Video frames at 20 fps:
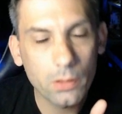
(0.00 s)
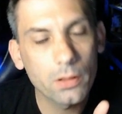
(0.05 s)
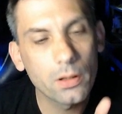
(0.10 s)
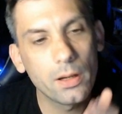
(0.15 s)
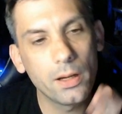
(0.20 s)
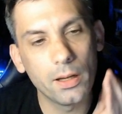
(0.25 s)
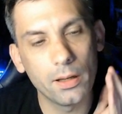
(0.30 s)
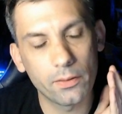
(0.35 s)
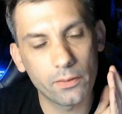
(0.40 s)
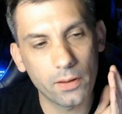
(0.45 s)

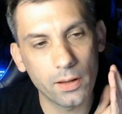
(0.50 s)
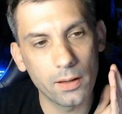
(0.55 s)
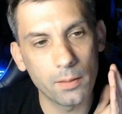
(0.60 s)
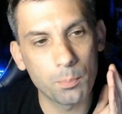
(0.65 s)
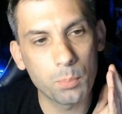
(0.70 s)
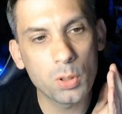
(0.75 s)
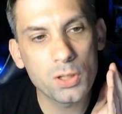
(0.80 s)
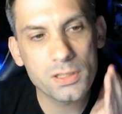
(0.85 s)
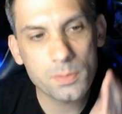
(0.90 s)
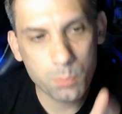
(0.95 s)
It
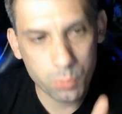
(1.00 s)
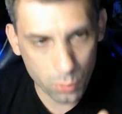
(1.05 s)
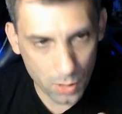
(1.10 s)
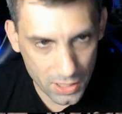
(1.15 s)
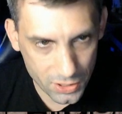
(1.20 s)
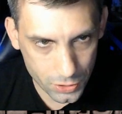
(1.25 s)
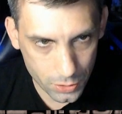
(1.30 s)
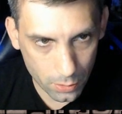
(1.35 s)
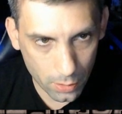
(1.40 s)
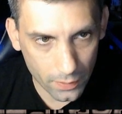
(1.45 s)
puts
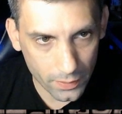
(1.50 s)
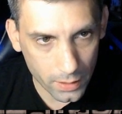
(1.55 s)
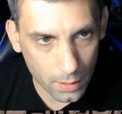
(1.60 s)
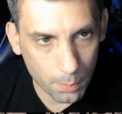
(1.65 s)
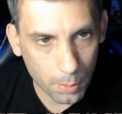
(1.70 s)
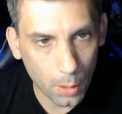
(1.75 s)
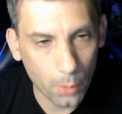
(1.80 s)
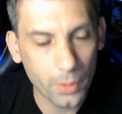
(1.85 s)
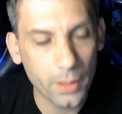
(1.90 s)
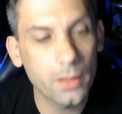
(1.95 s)
pressure on the
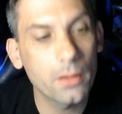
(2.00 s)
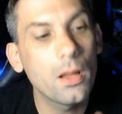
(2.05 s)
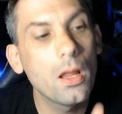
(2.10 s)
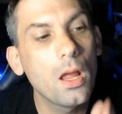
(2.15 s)
opponent,